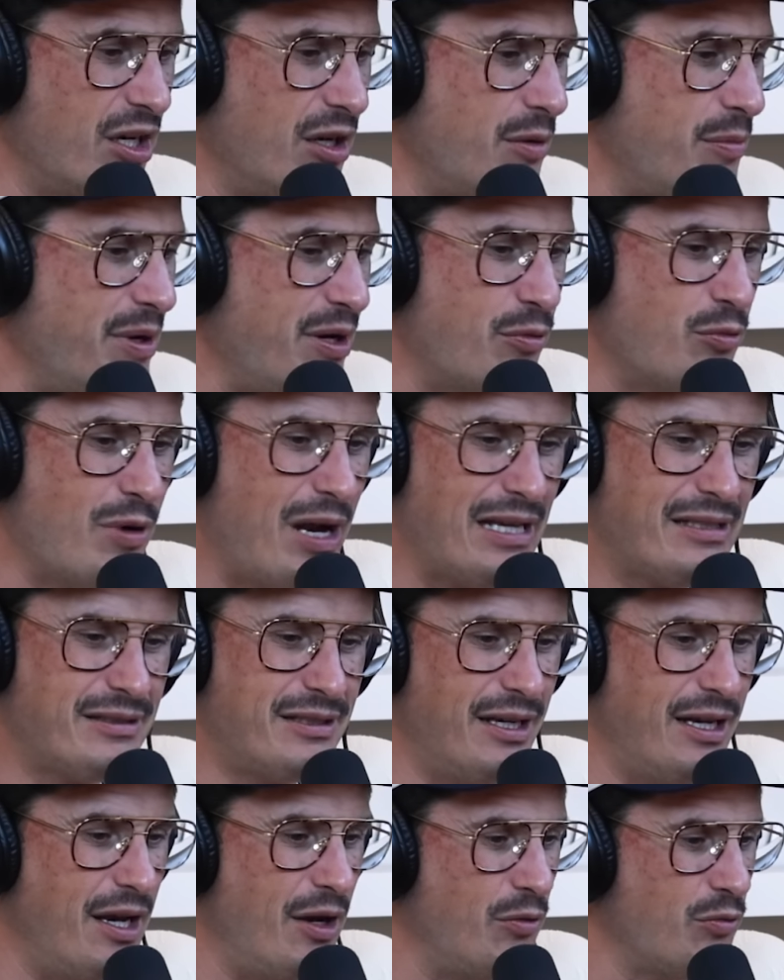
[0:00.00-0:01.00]
you to be
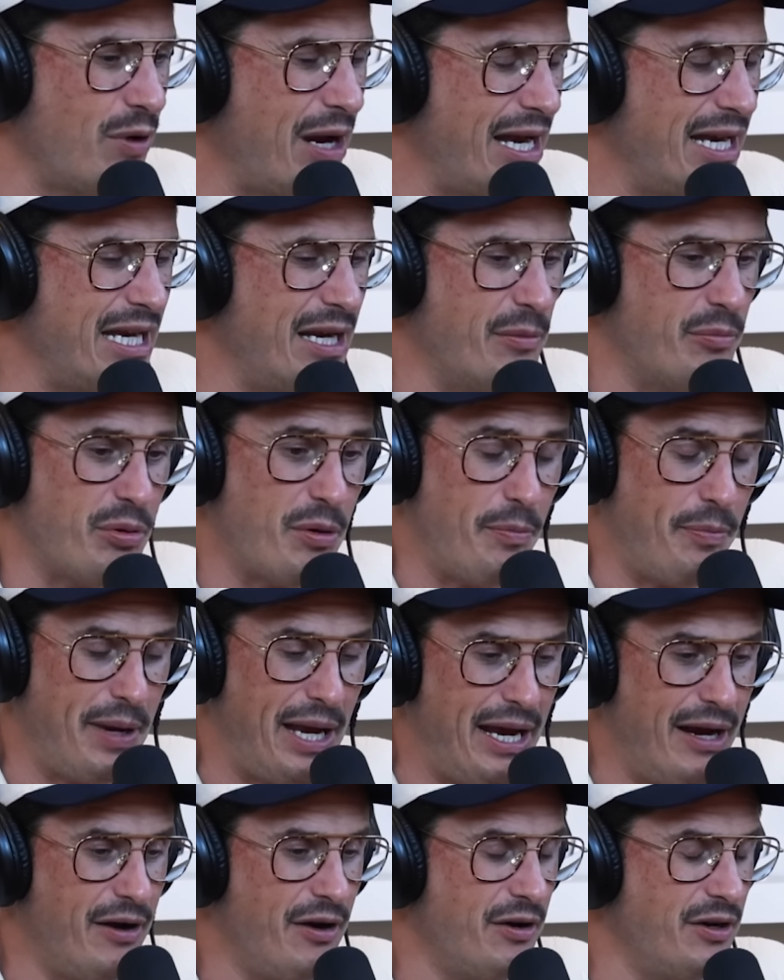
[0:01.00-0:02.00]
rested and ready and
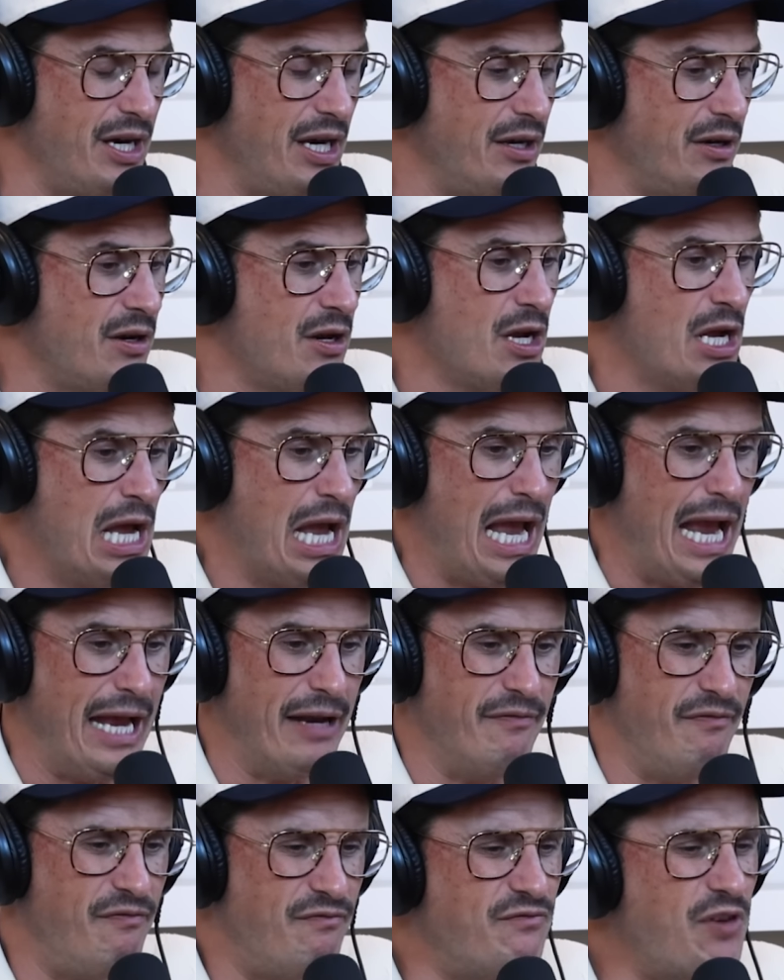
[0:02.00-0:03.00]
prepared and
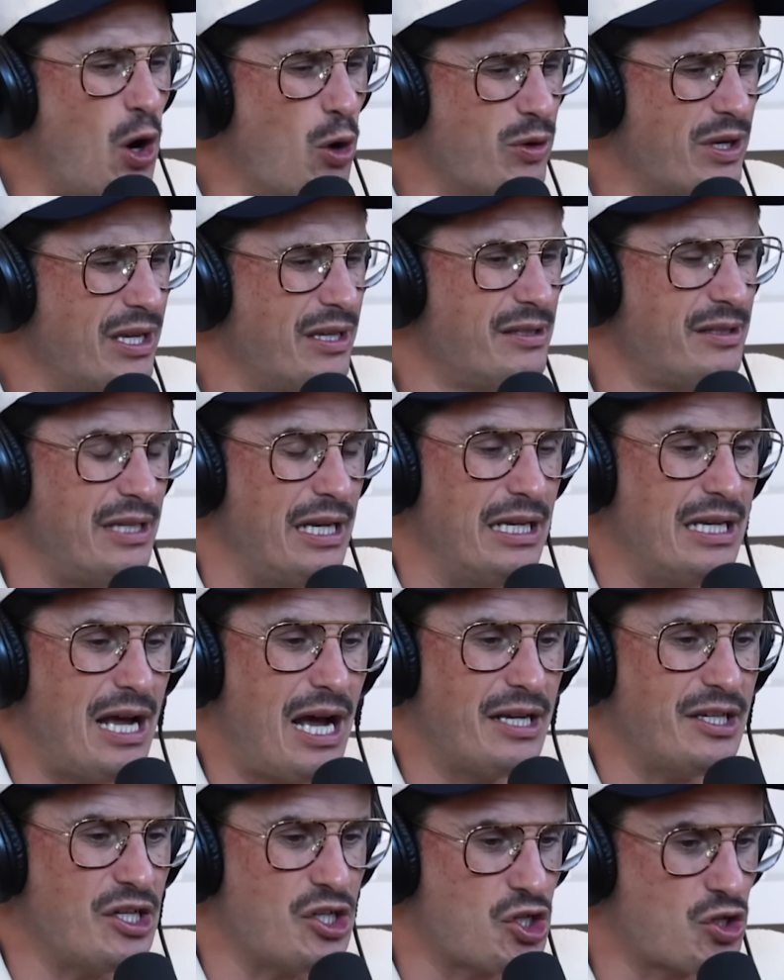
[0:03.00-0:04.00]
and focused and
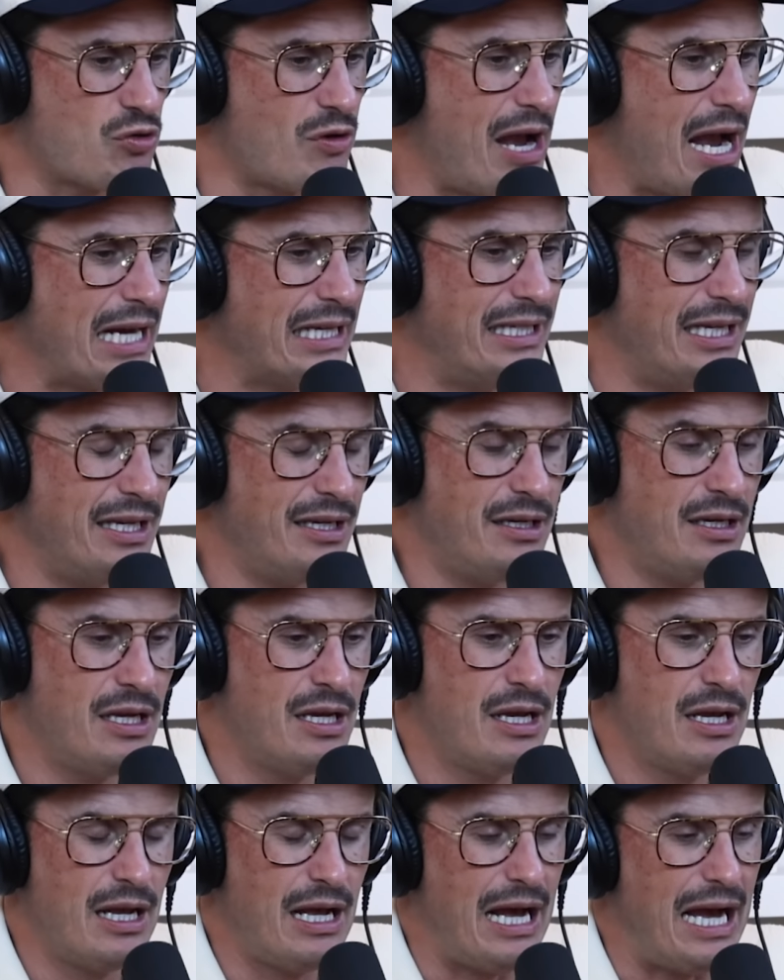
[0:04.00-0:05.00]
not distracted.
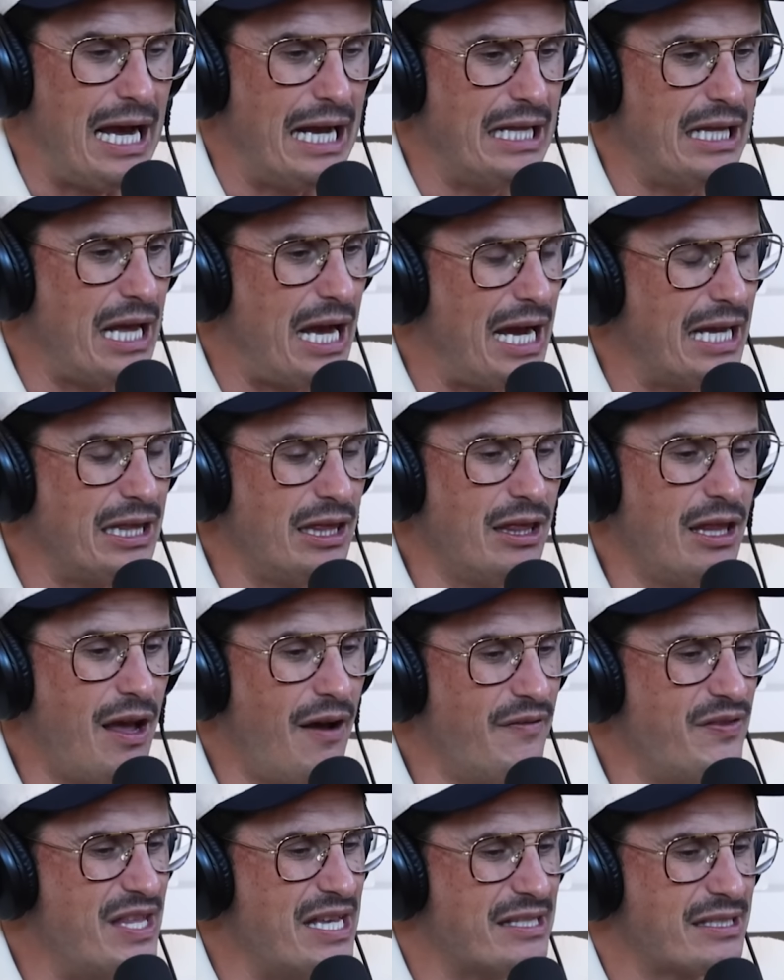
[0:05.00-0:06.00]
I, I
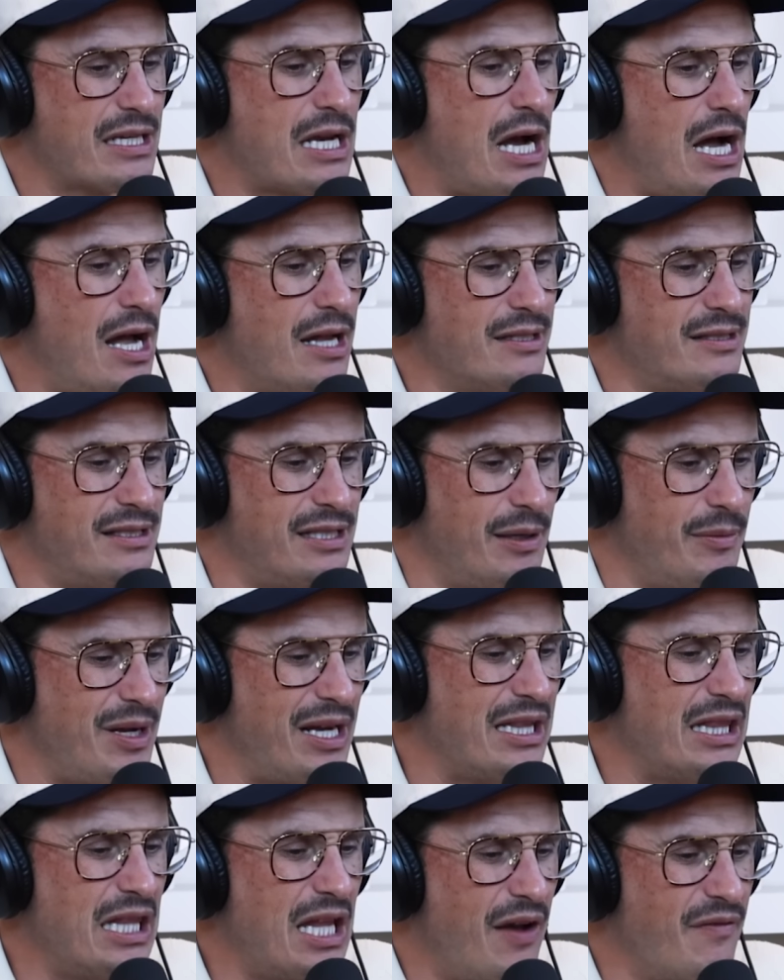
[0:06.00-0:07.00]
love this concept.
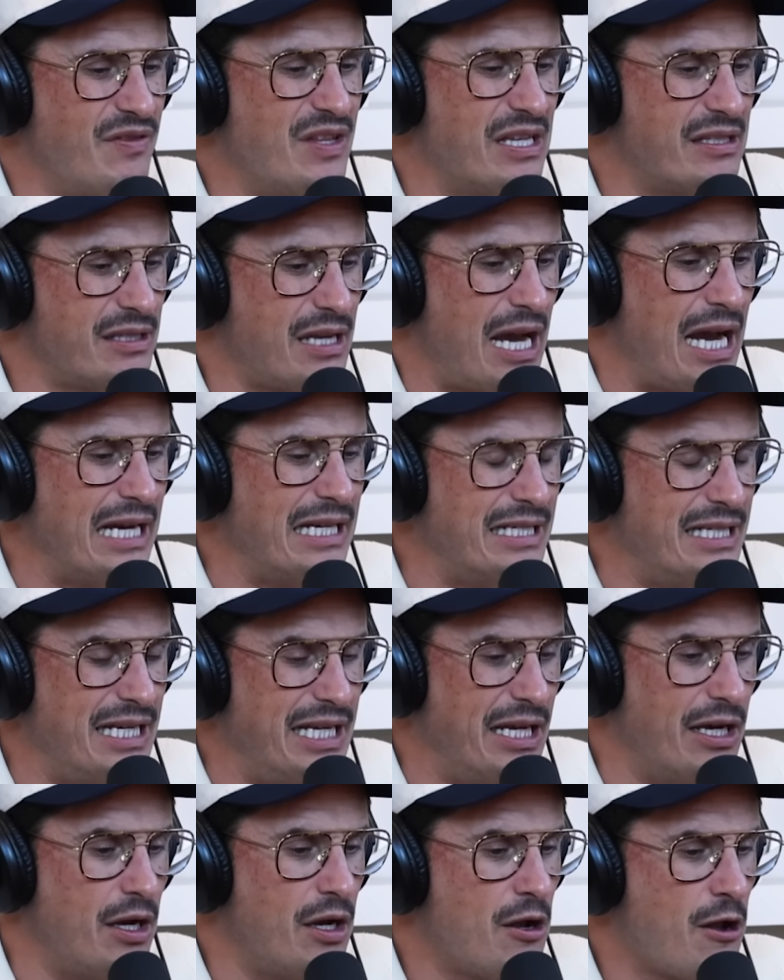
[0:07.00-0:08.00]
I love this
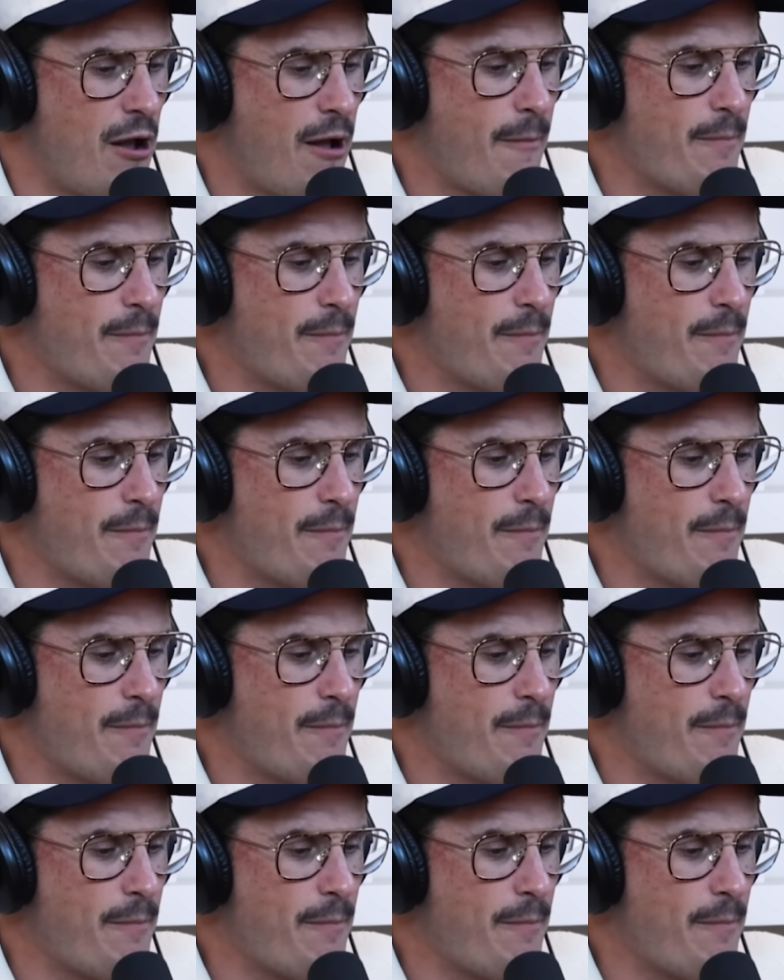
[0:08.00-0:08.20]
idea